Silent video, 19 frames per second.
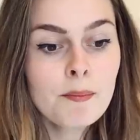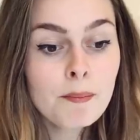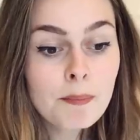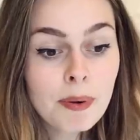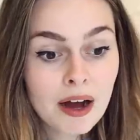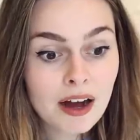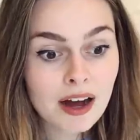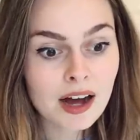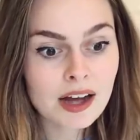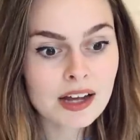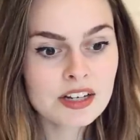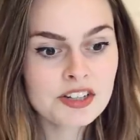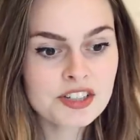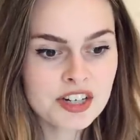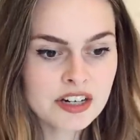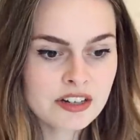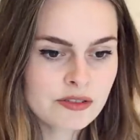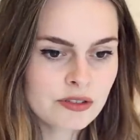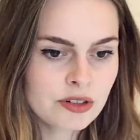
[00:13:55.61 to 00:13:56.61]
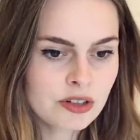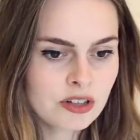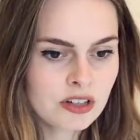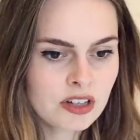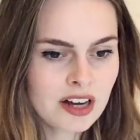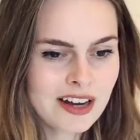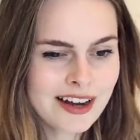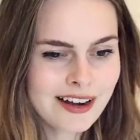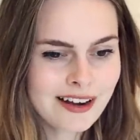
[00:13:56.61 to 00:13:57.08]
But in
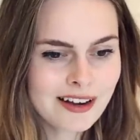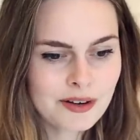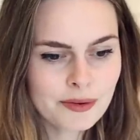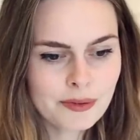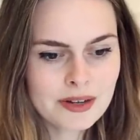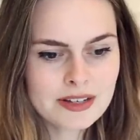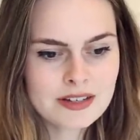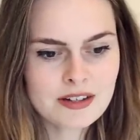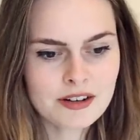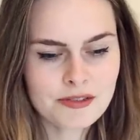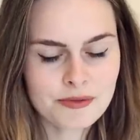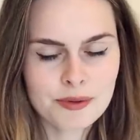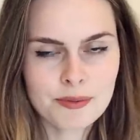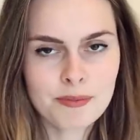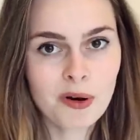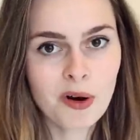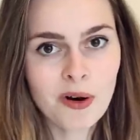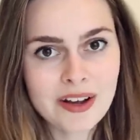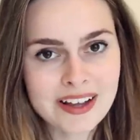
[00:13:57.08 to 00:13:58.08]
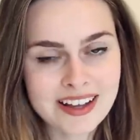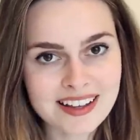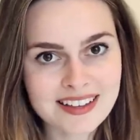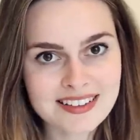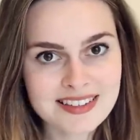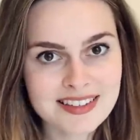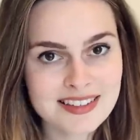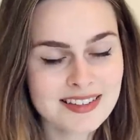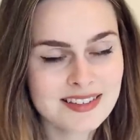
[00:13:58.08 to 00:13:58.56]
general, I kind of wear stuff with
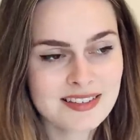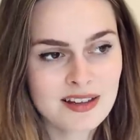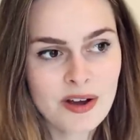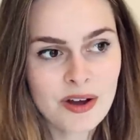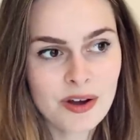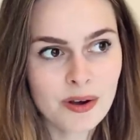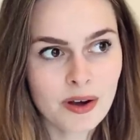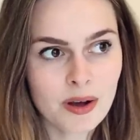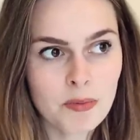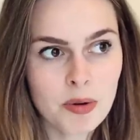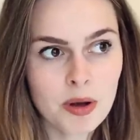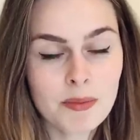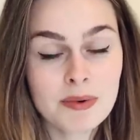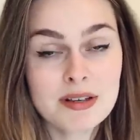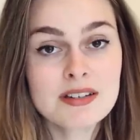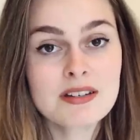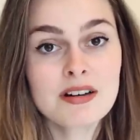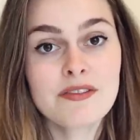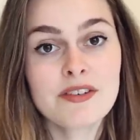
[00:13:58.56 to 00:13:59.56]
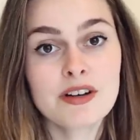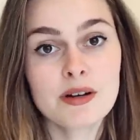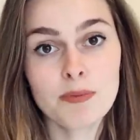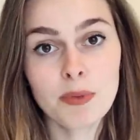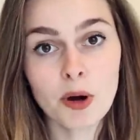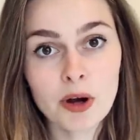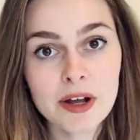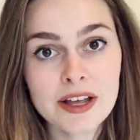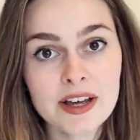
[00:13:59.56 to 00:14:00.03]
pockets. So I put my stuff in a
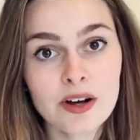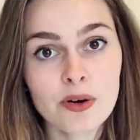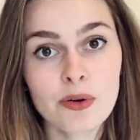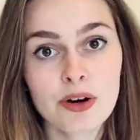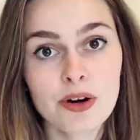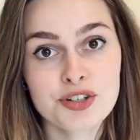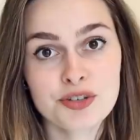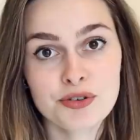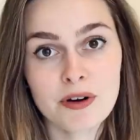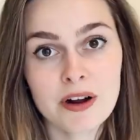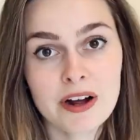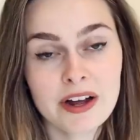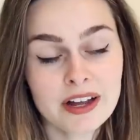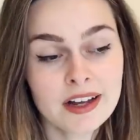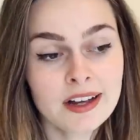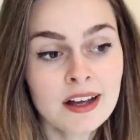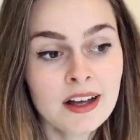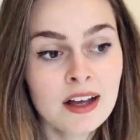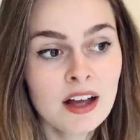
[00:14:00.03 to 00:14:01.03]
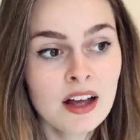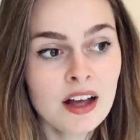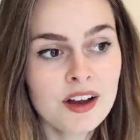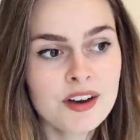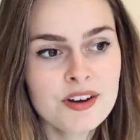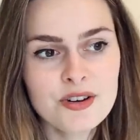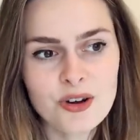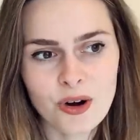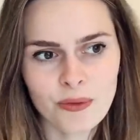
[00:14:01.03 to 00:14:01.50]
pocket try
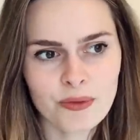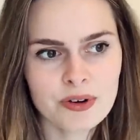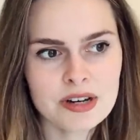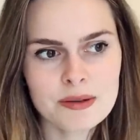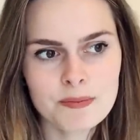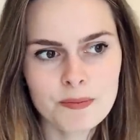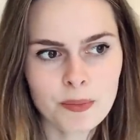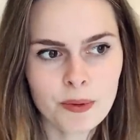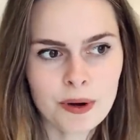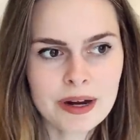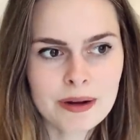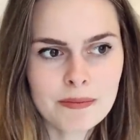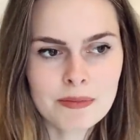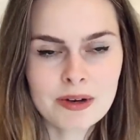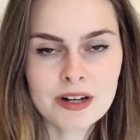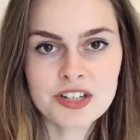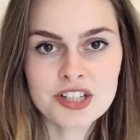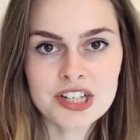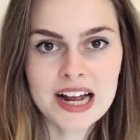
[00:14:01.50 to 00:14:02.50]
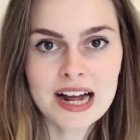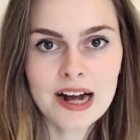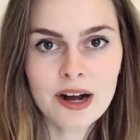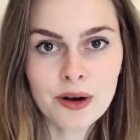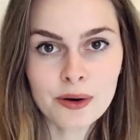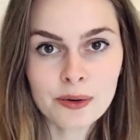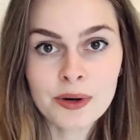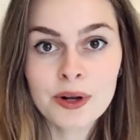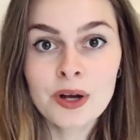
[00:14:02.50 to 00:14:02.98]
and not really bring much
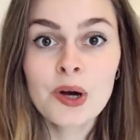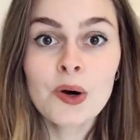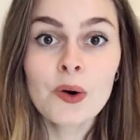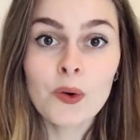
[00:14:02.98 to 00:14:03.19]
out.